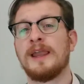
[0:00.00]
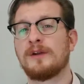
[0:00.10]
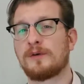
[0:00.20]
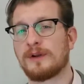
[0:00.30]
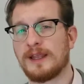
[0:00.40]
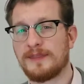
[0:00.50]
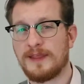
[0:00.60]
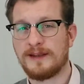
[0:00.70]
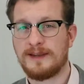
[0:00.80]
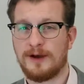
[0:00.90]
in order to get
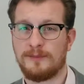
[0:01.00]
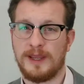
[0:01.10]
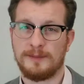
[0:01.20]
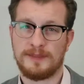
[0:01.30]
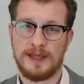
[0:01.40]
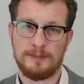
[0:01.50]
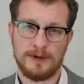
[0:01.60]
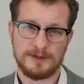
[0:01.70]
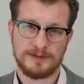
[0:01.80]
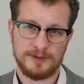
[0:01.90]
that down payment that
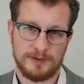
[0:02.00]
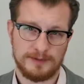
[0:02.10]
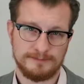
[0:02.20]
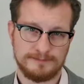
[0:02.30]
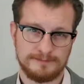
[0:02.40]
much sooner.